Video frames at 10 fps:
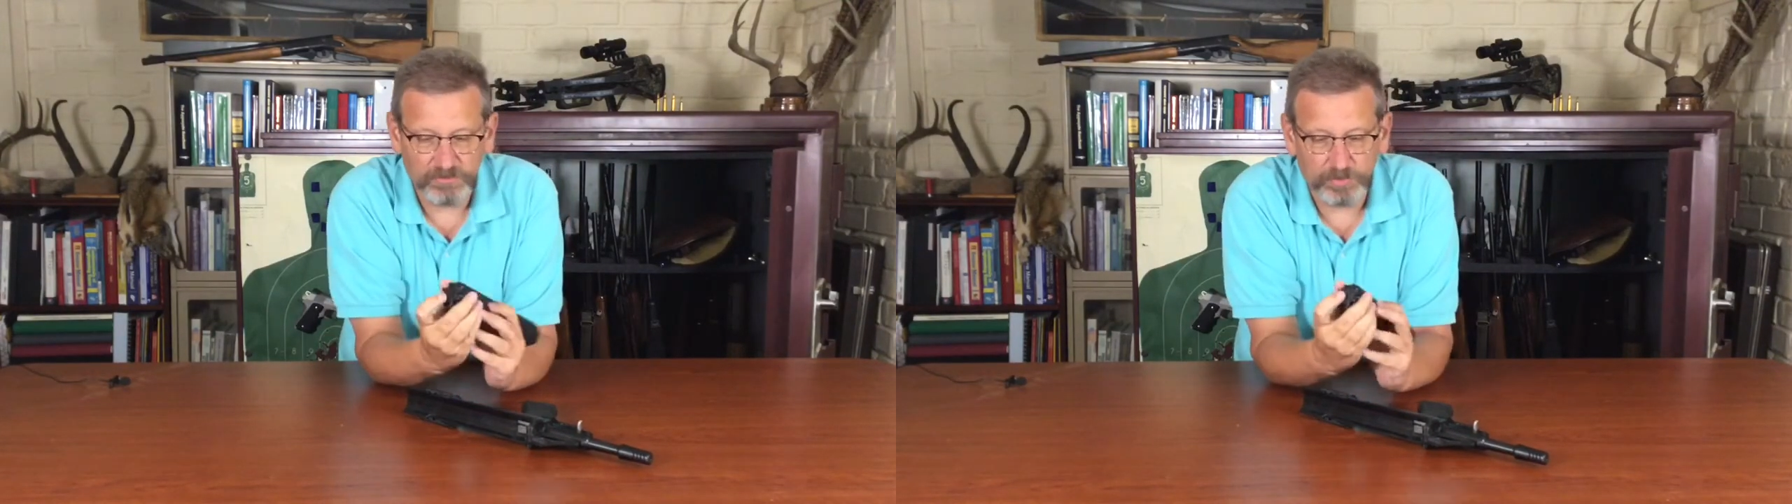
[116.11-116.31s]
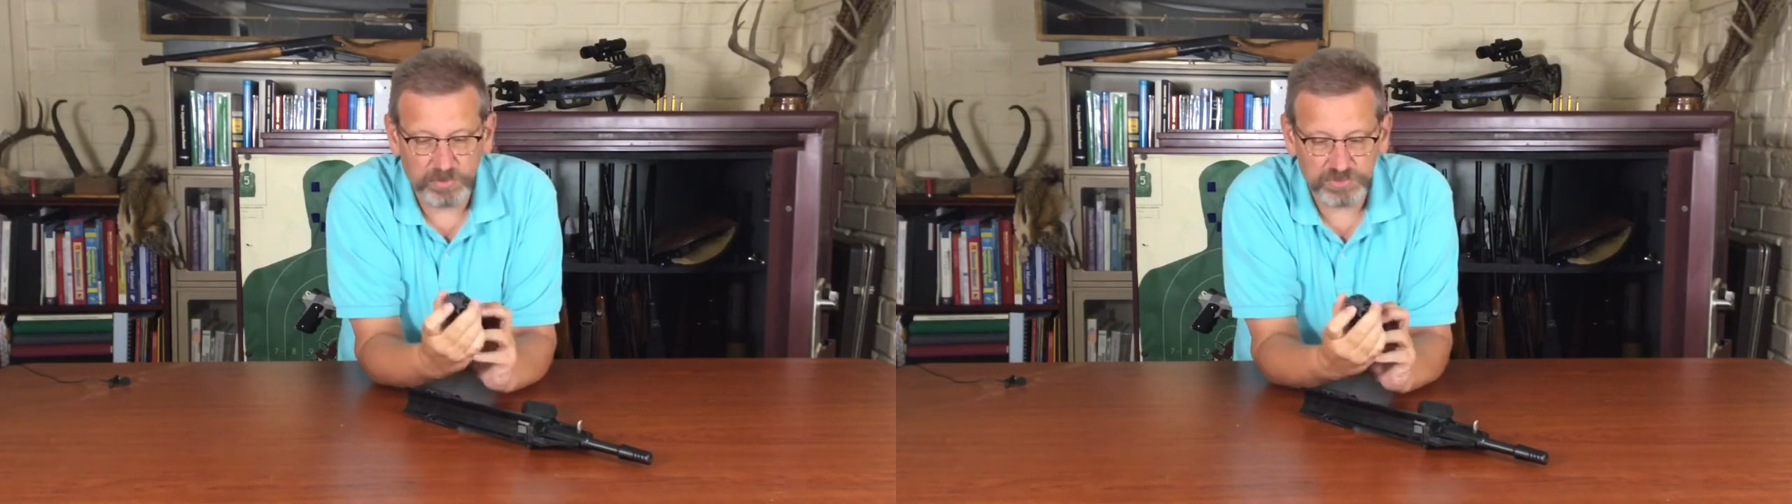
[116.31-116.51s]

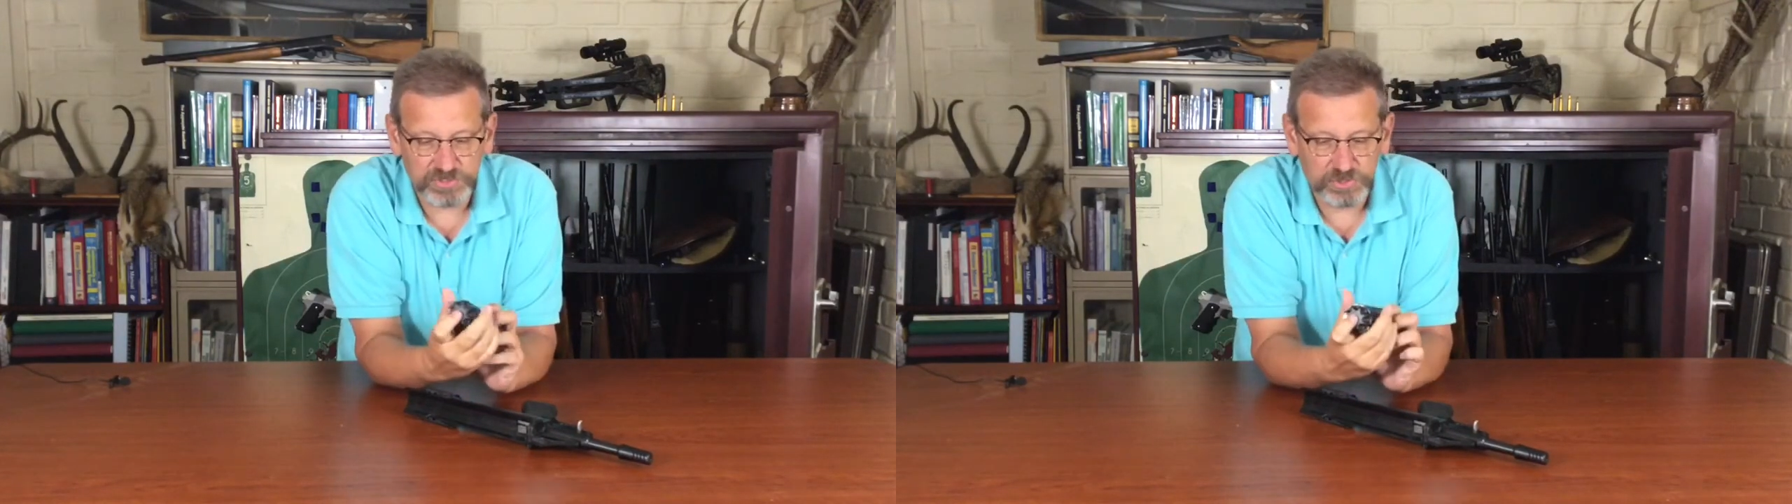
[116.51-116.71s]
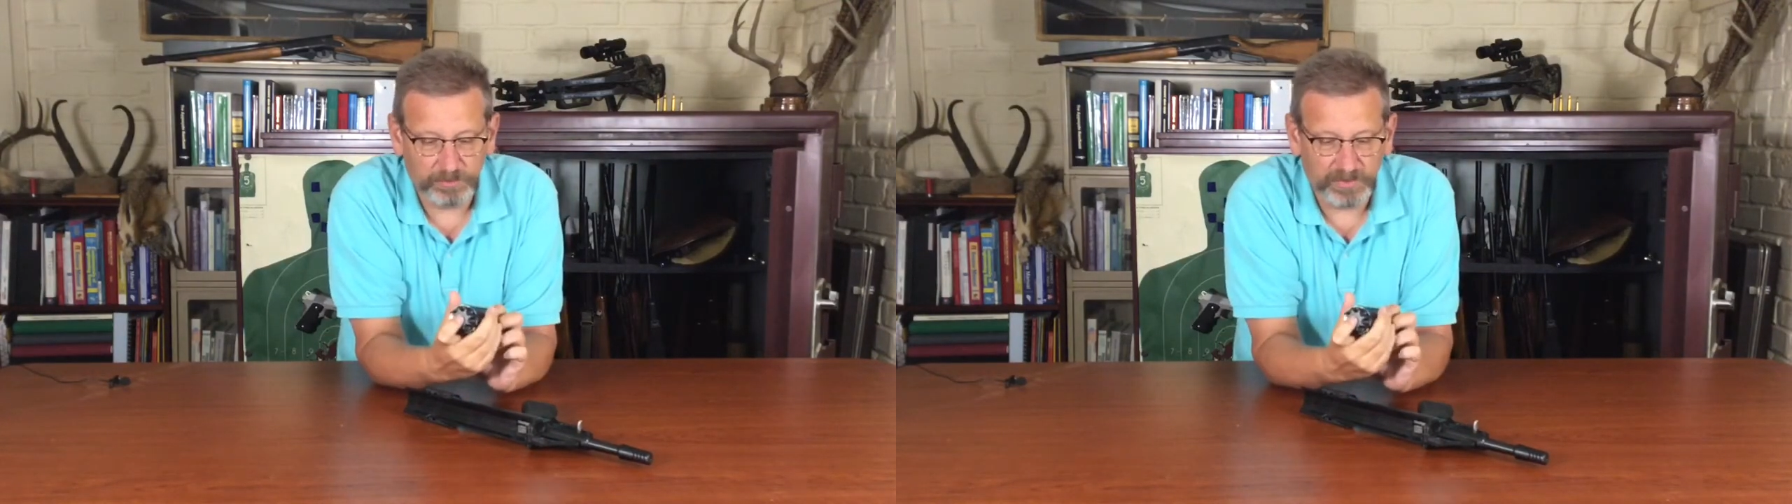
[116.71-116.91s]
you push
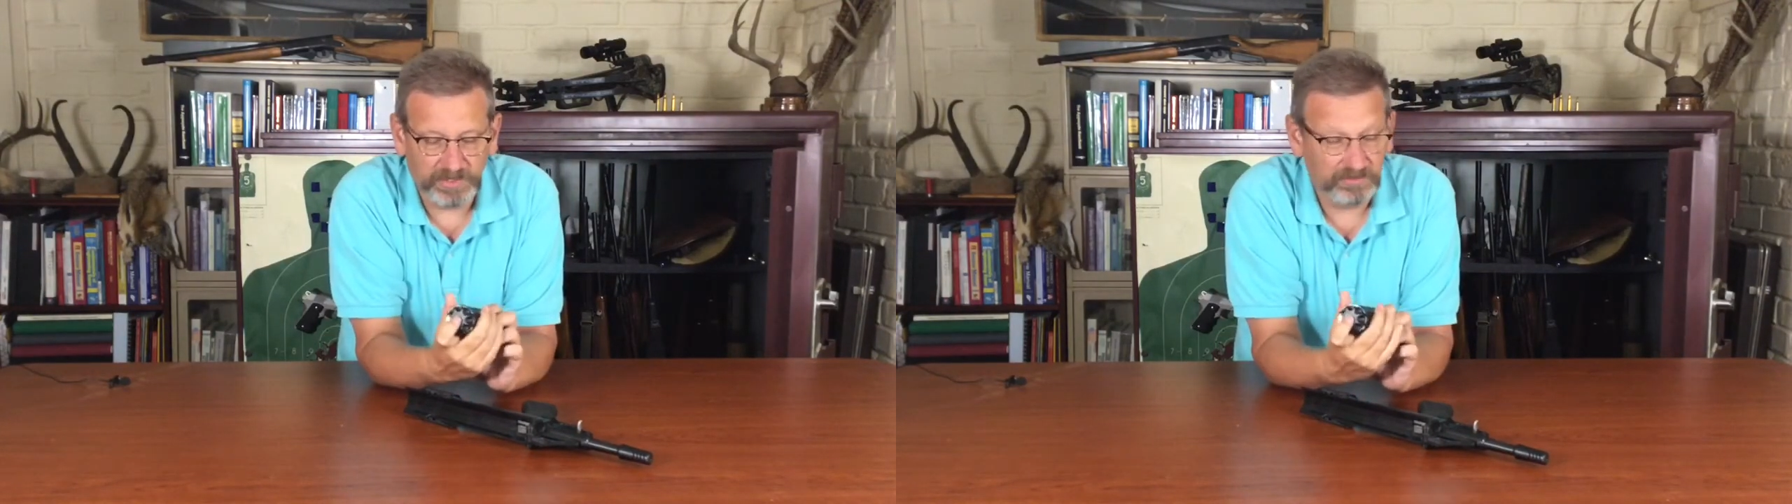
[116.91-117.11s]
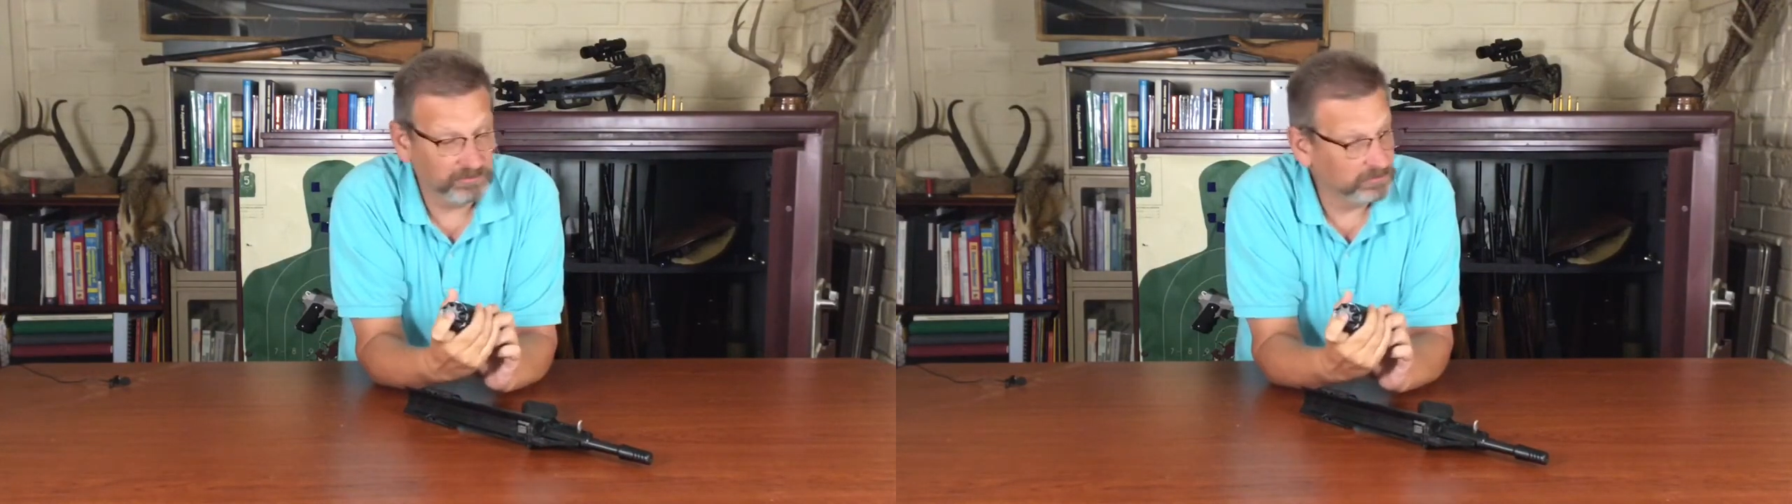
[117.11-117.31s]
this little button,